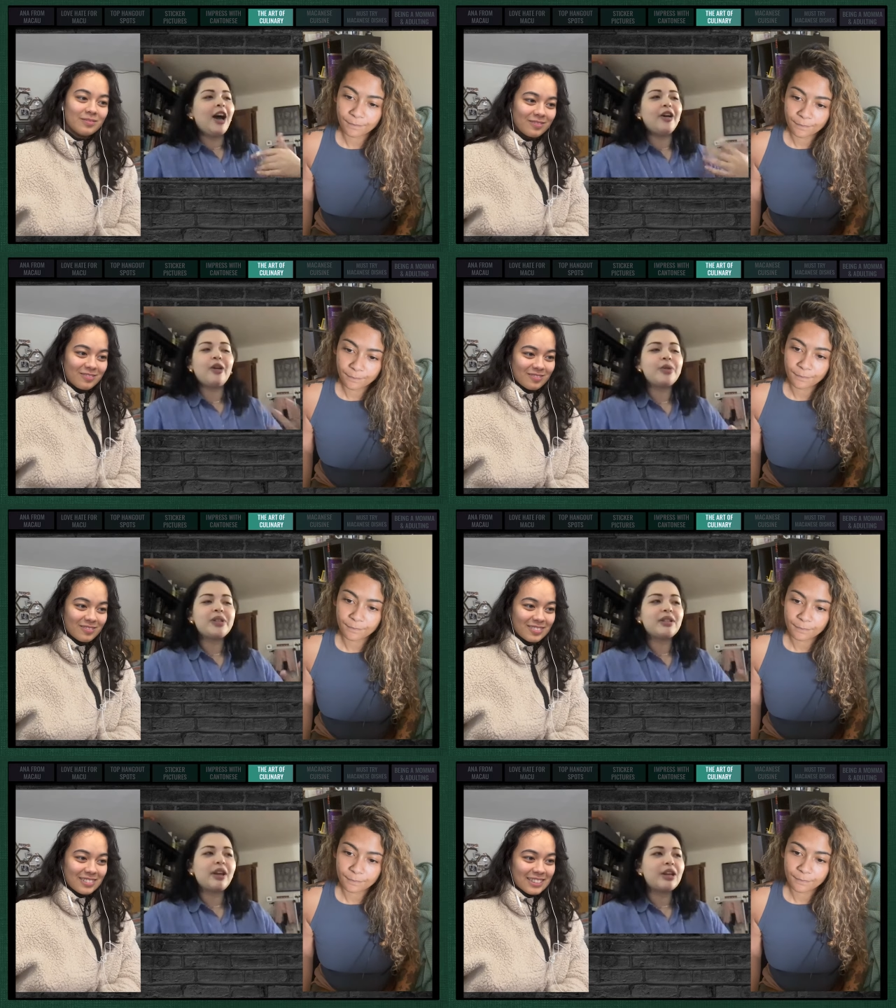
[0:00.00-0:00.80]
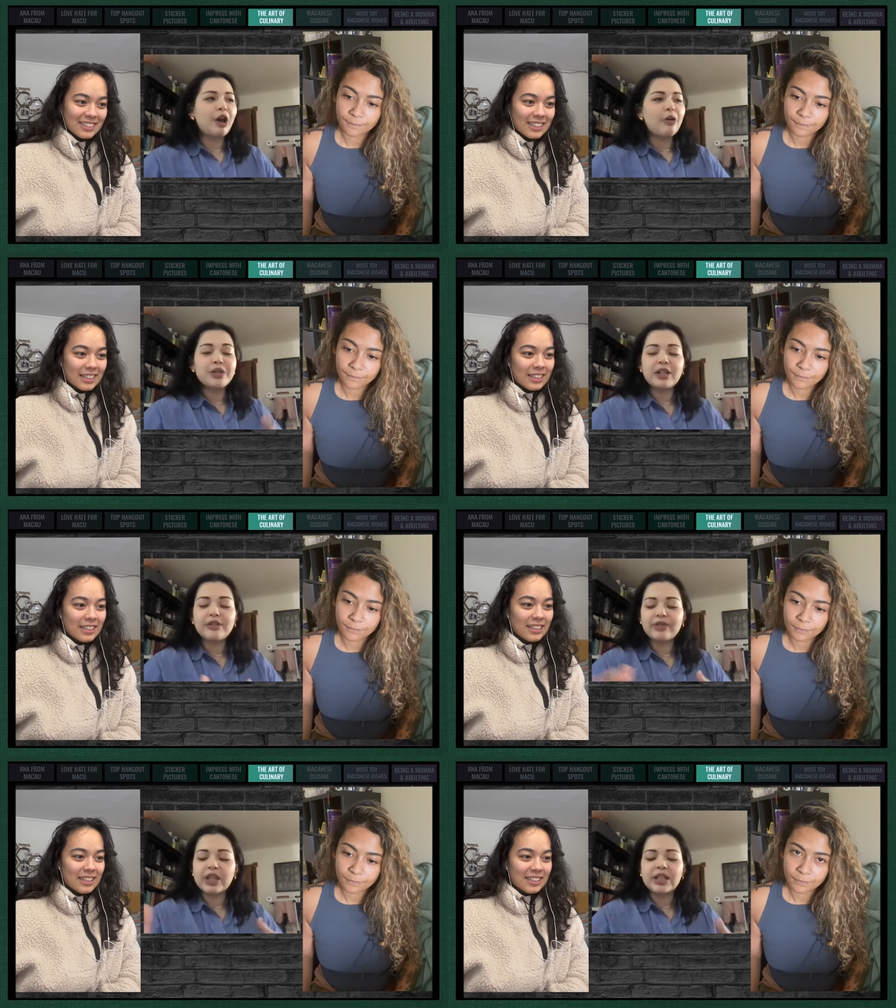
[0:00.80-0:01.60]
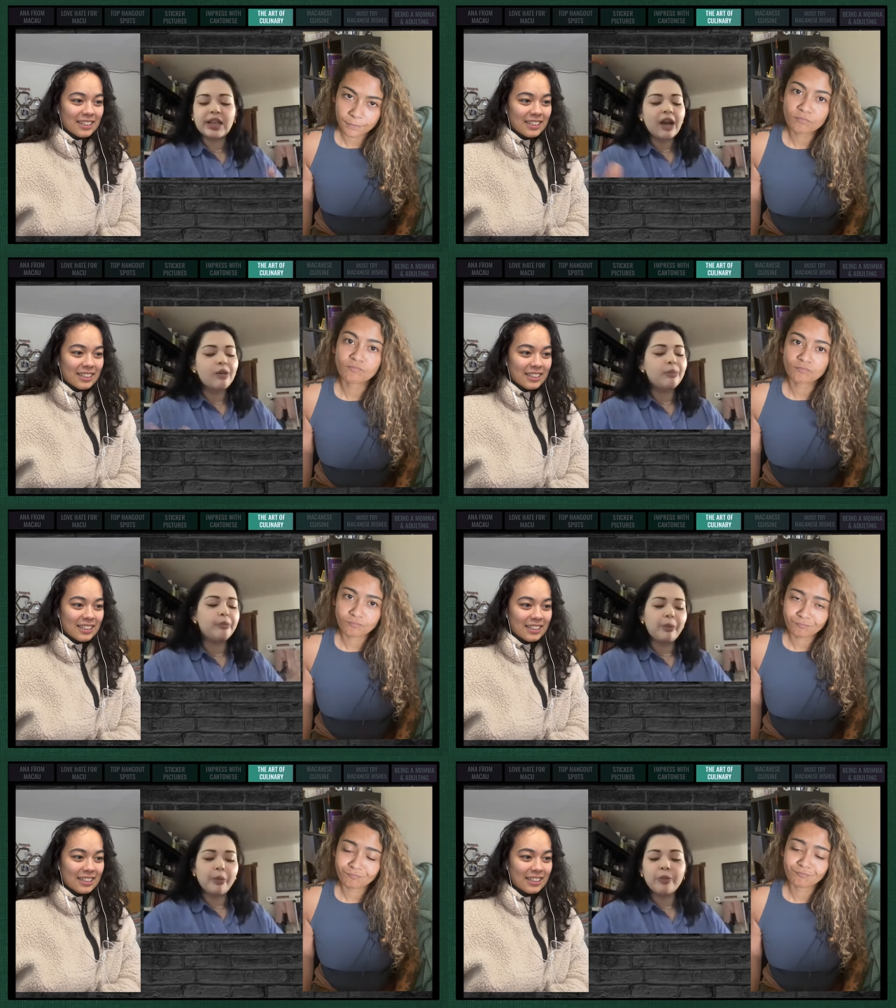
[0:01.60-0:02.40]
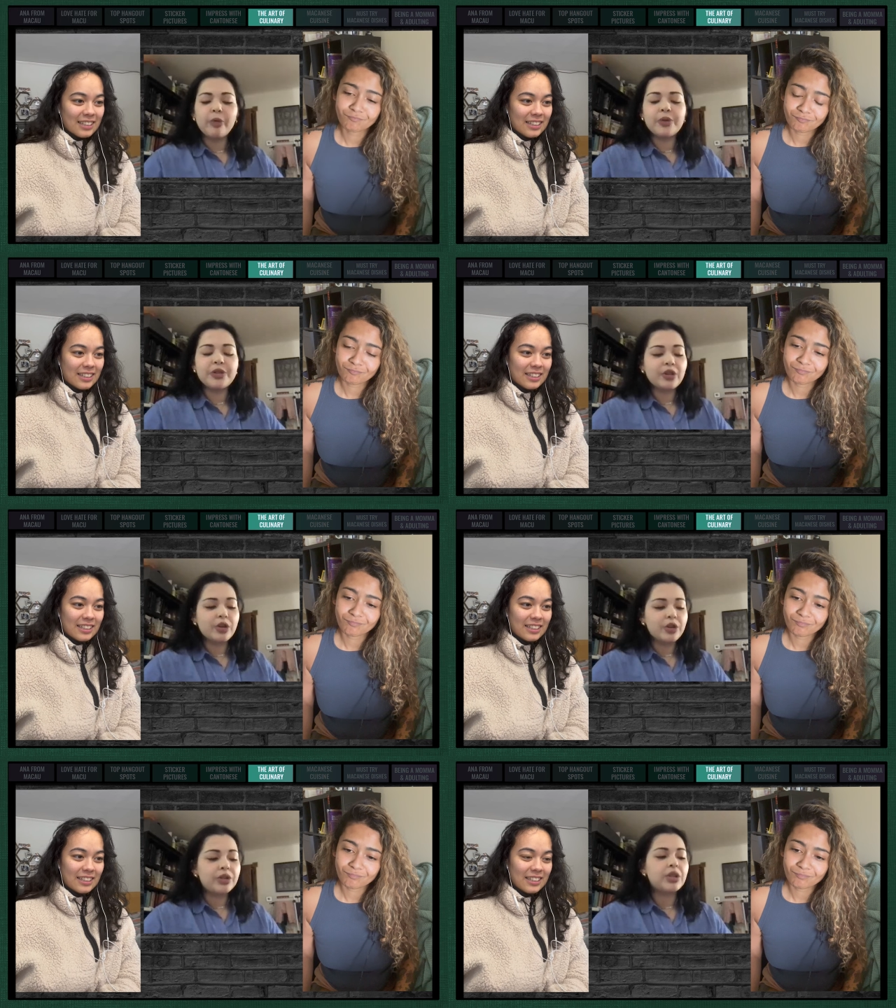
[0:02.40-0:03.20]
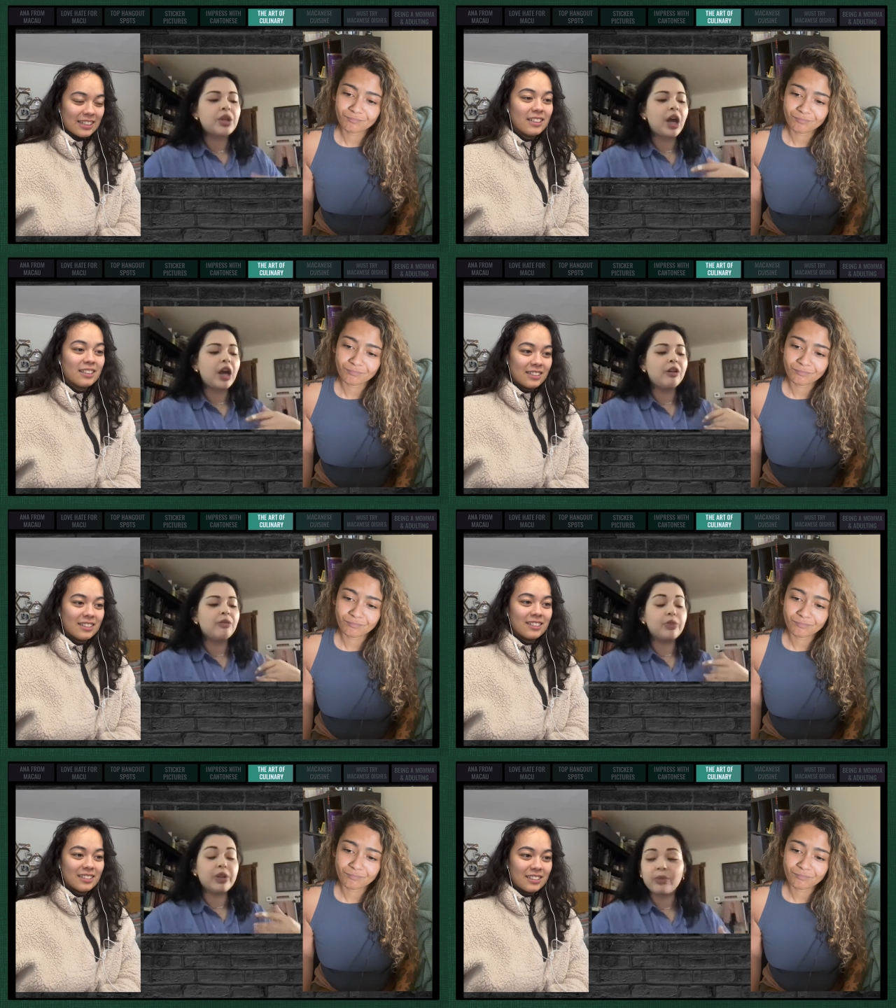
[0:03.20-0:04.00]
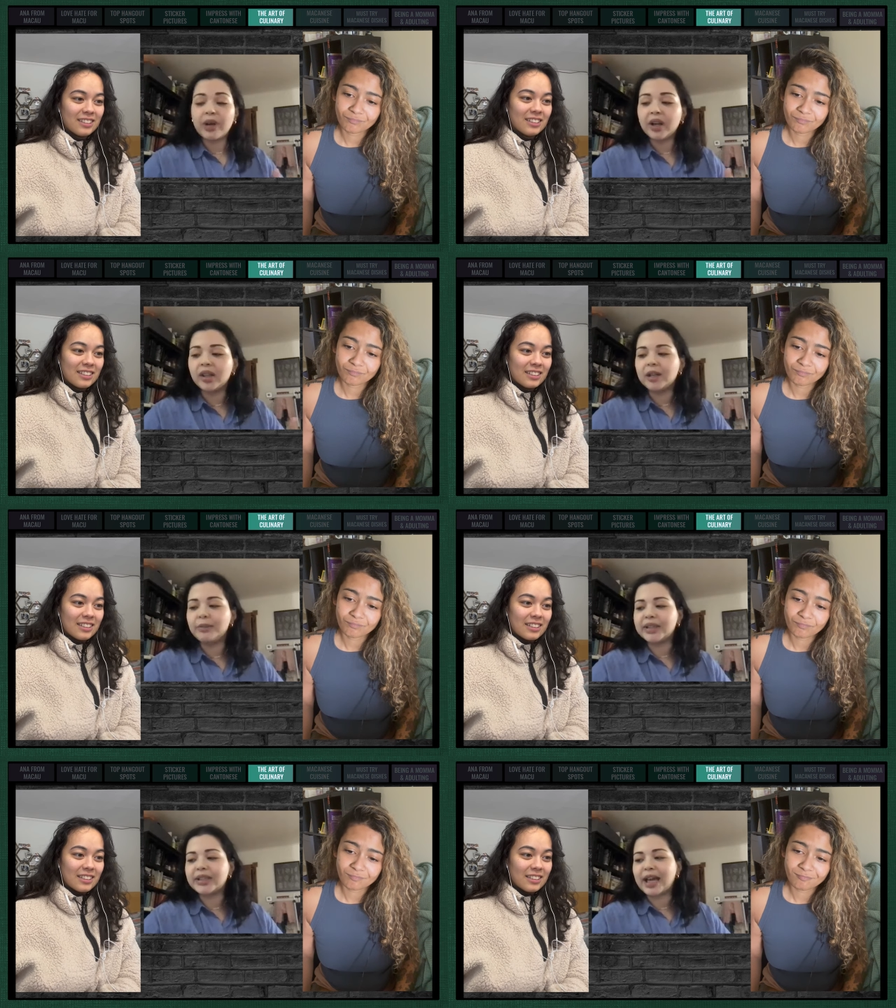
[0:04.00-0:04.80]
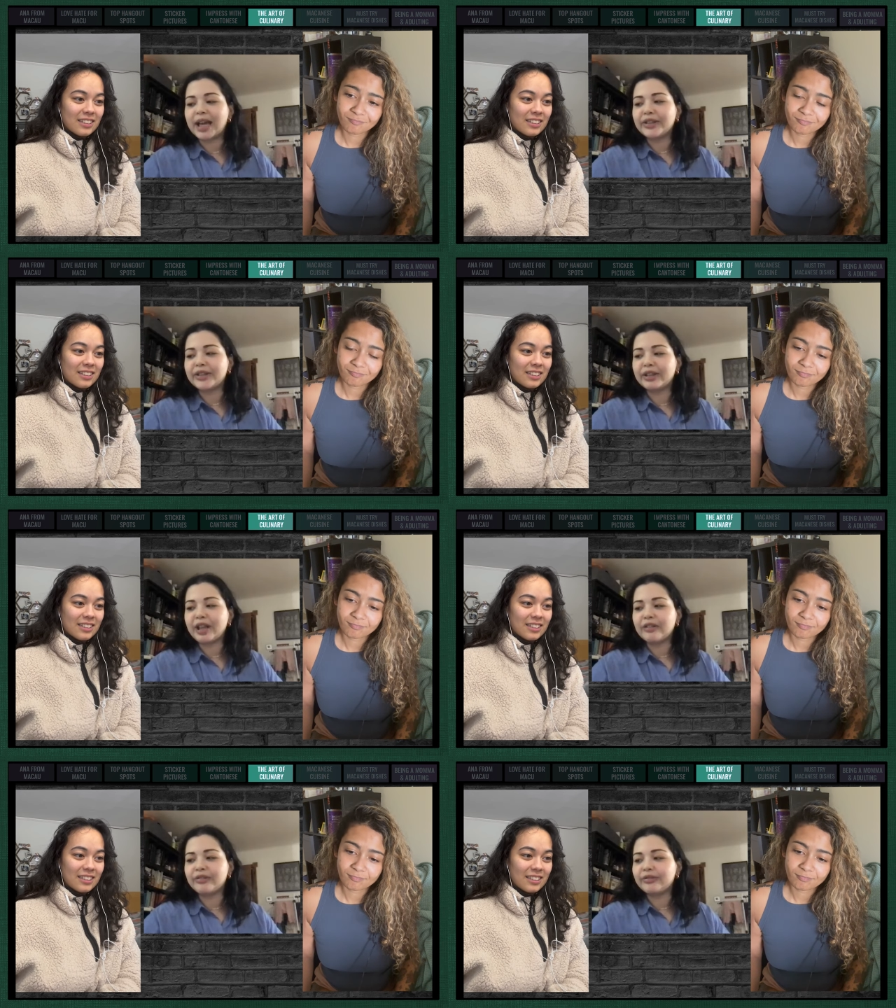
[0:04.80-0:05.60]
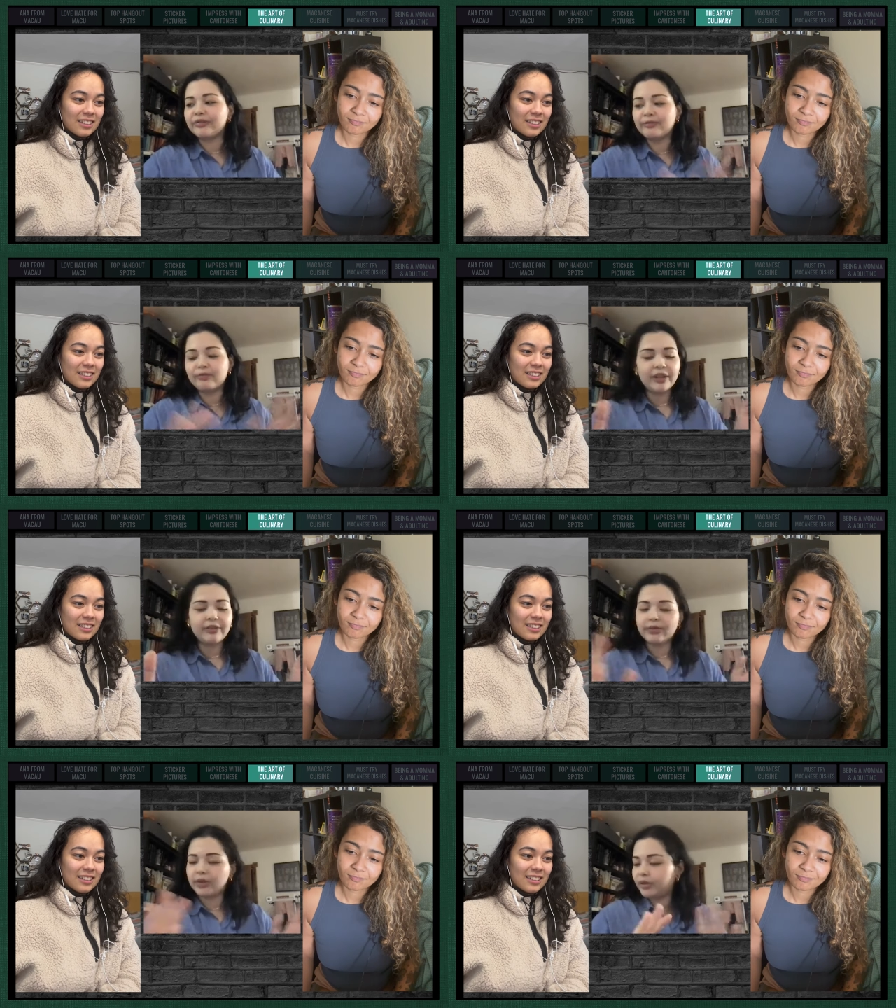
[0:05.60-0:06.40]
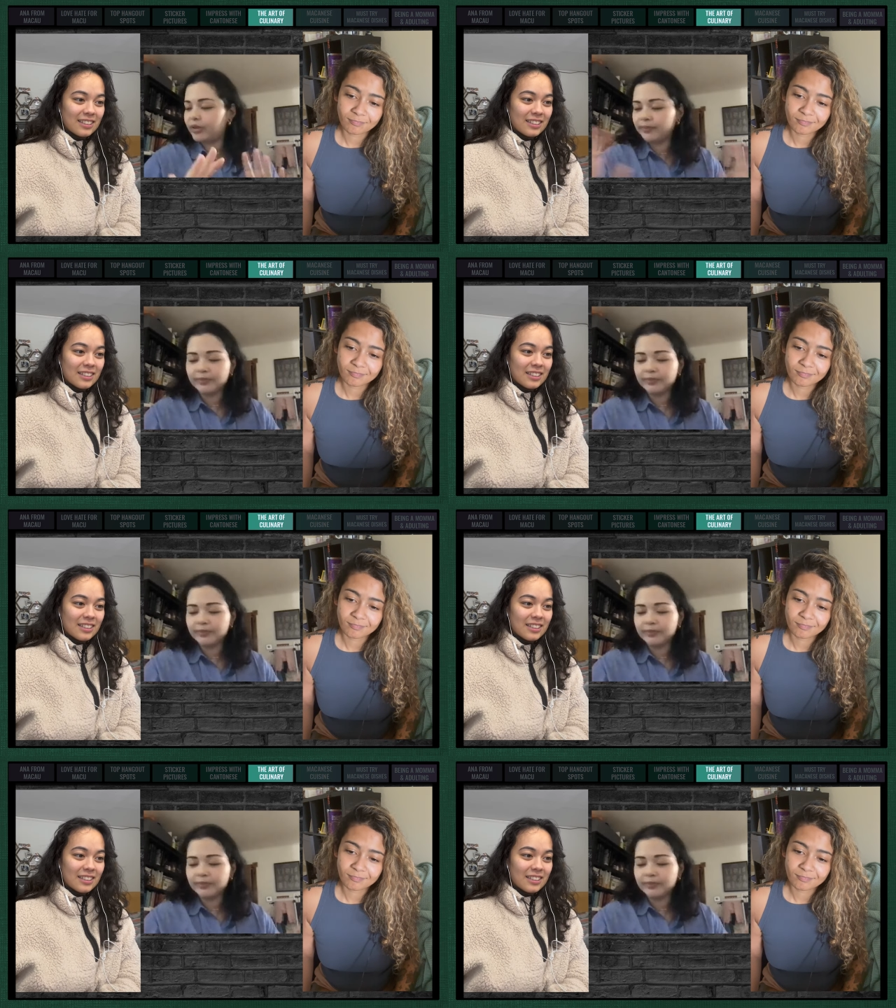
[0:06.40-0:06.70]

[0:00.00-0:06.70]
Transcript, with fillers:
Speaker 1: I always I always loved eating out. But my mom always cooked um, really well, and my dad loved loved food.